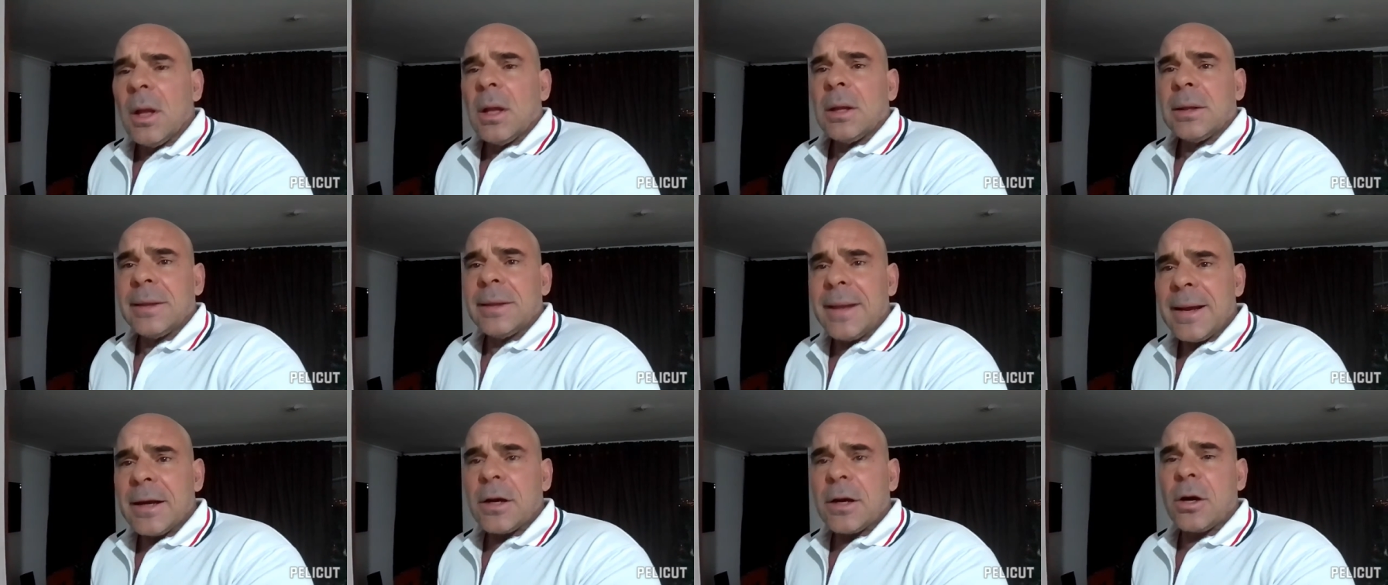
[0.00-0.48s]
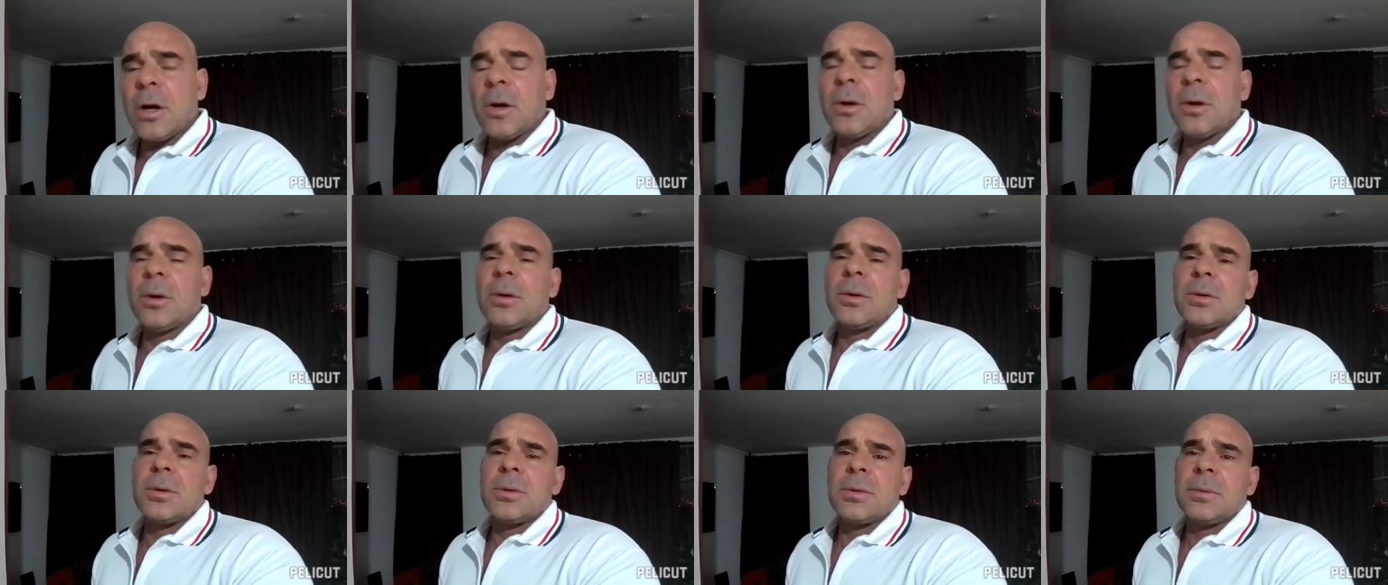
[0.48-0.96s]
leg
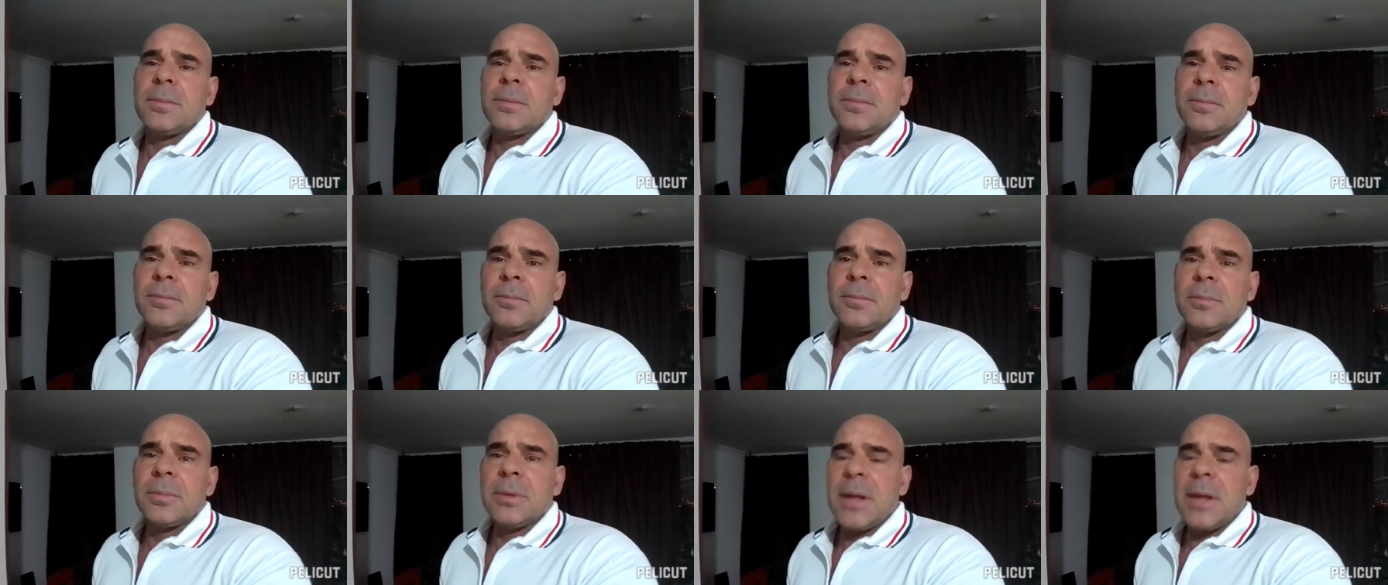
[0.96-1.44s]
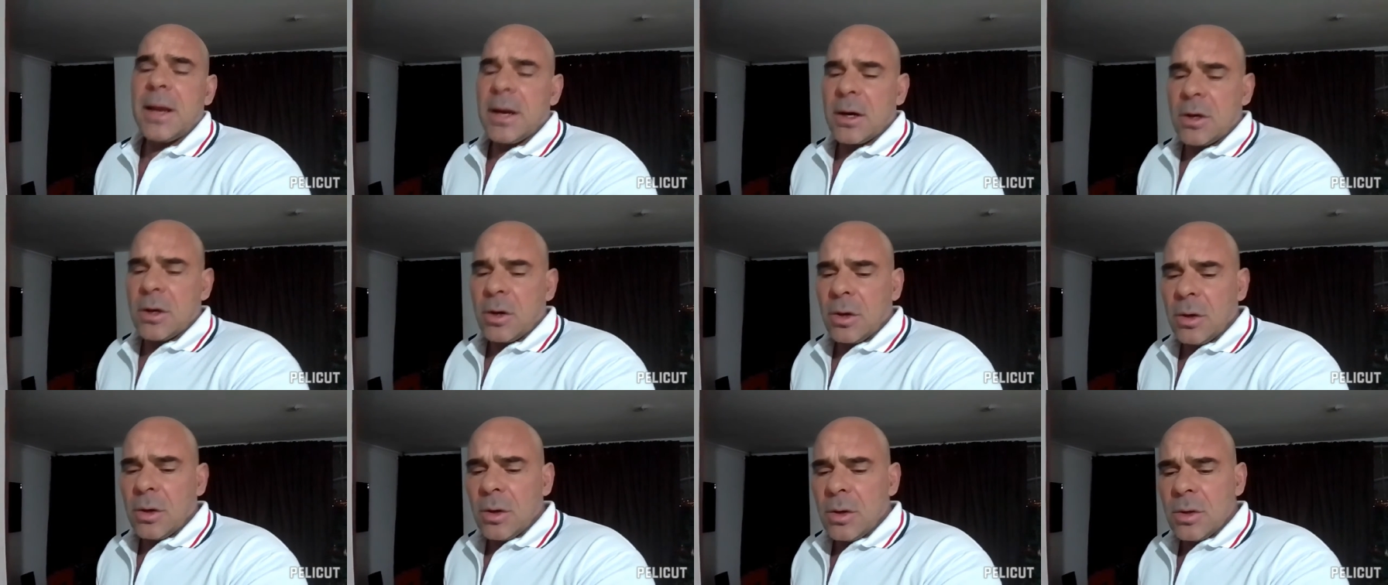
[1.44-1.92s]
curls. Leg
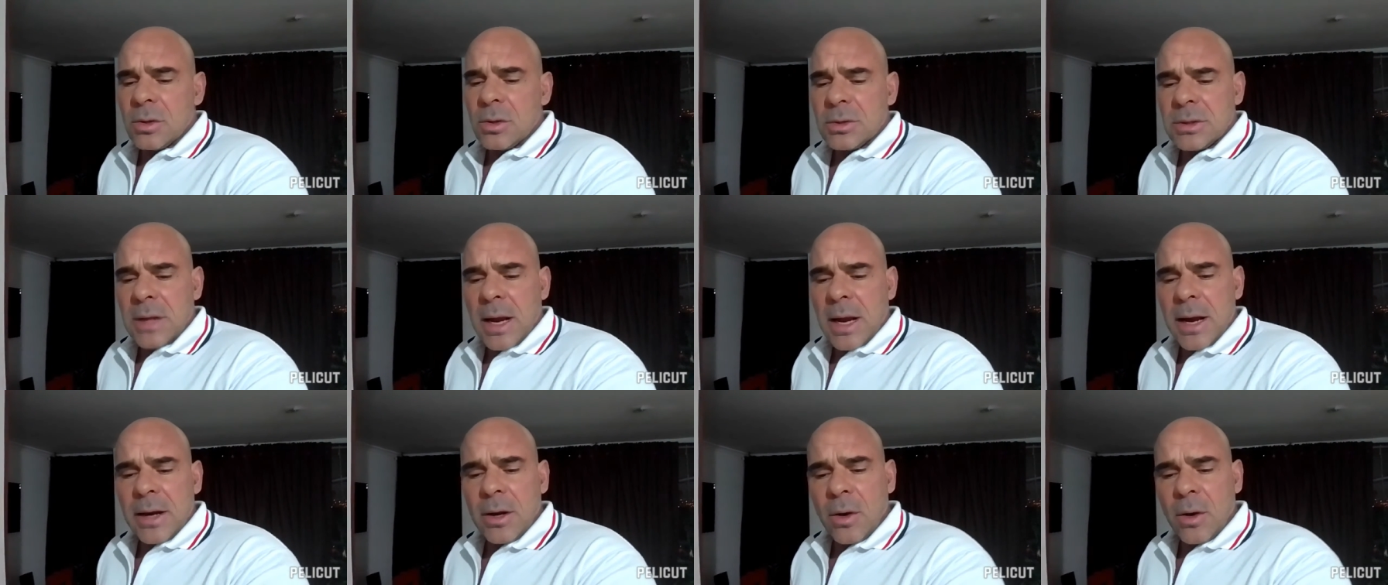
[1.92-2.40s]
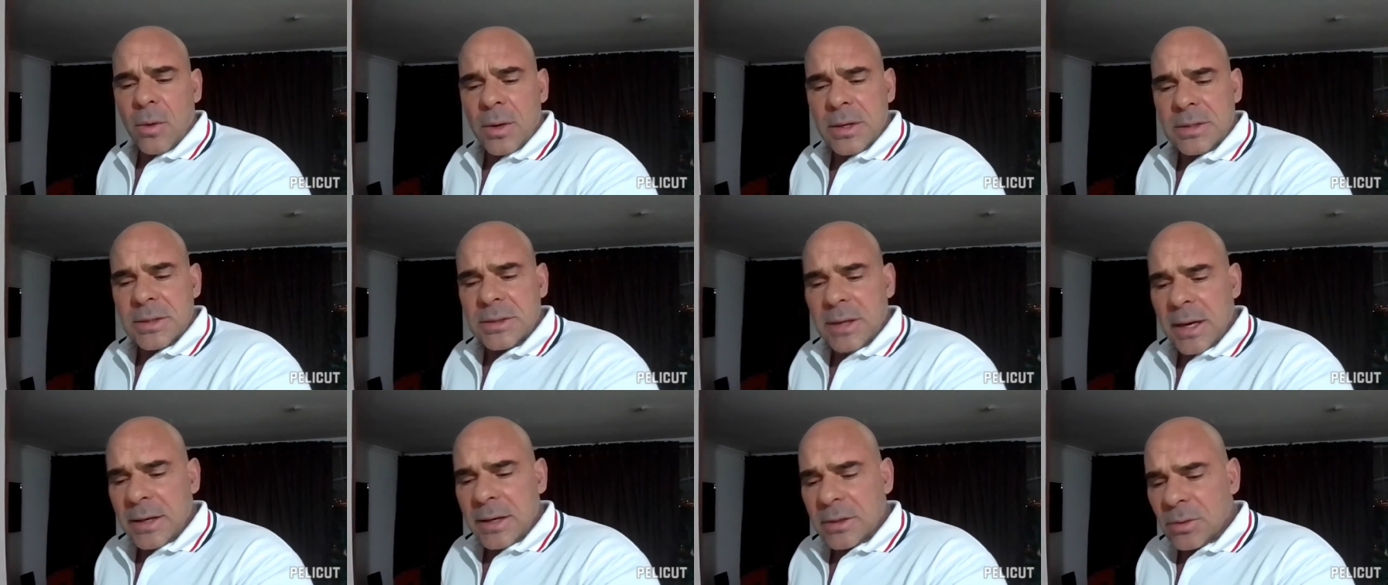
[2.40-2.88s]
curls, I
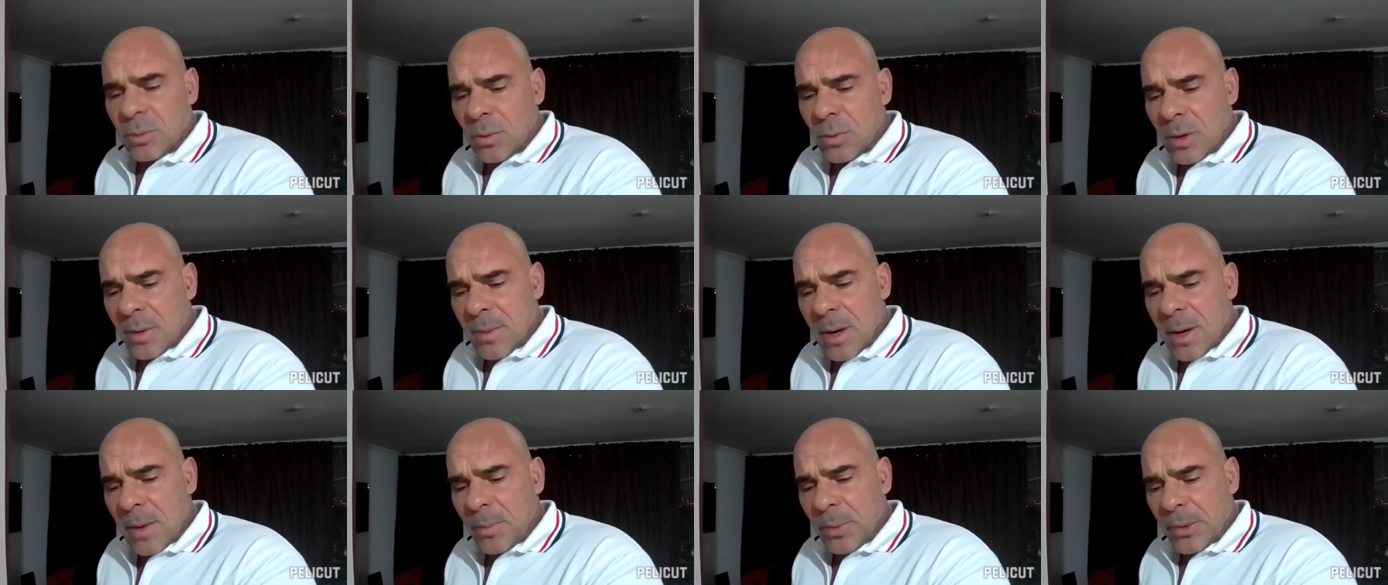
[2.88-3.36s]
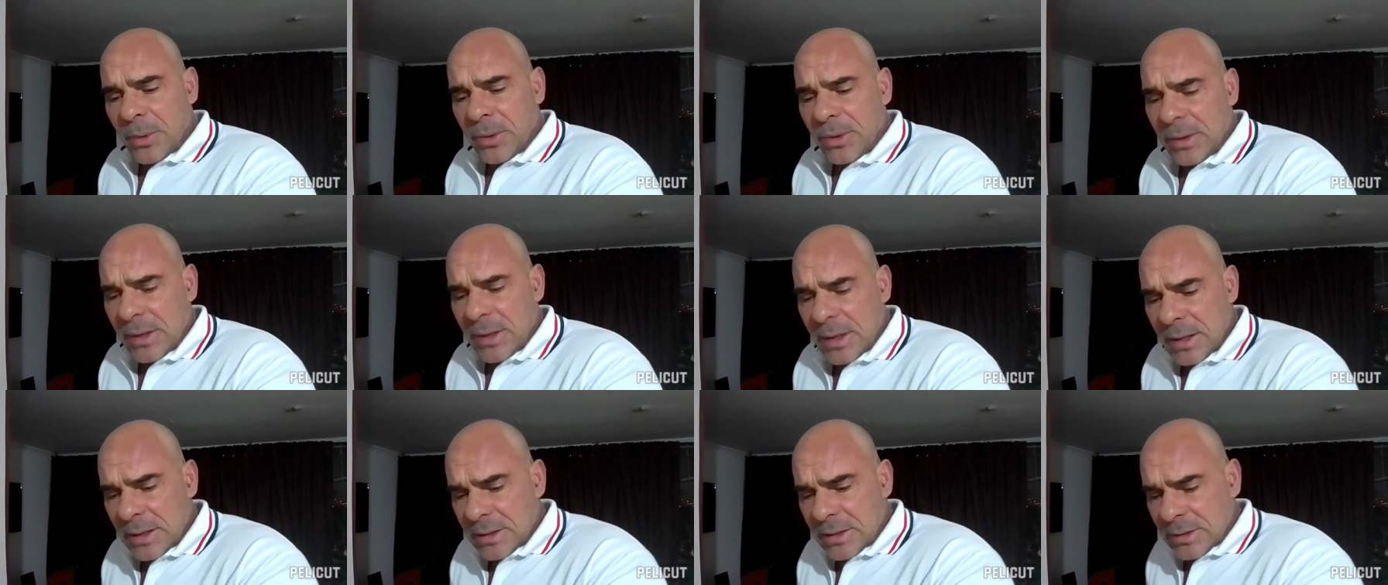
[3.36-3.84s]
always like to warm up with
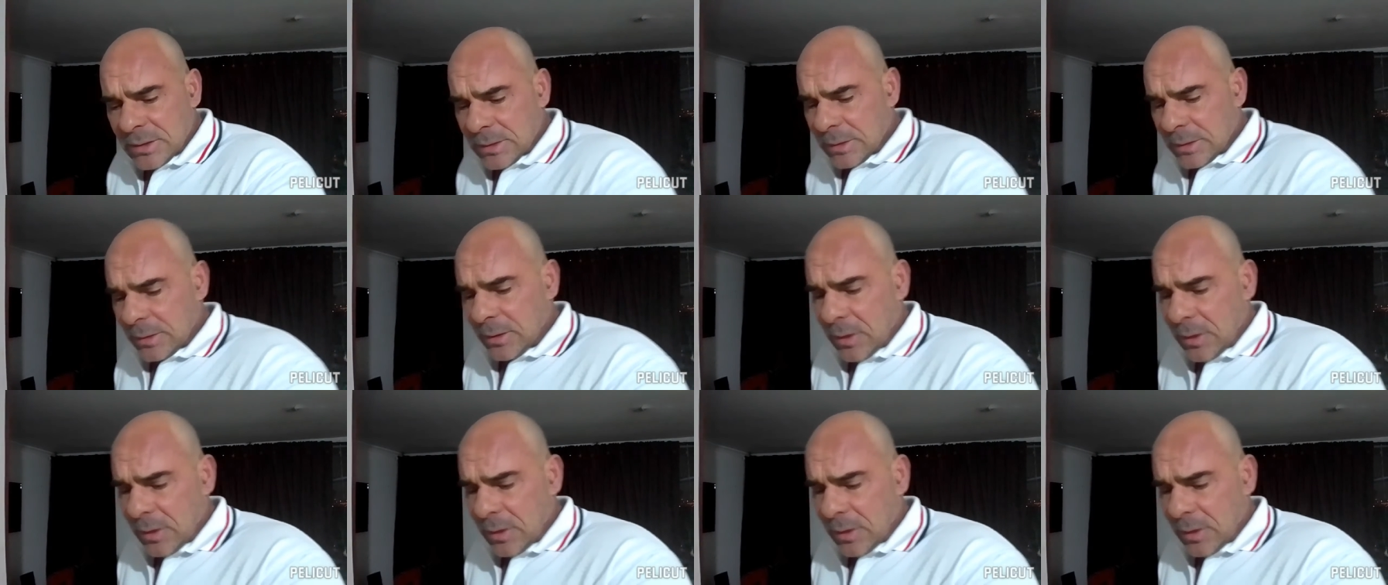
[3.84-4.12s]
these.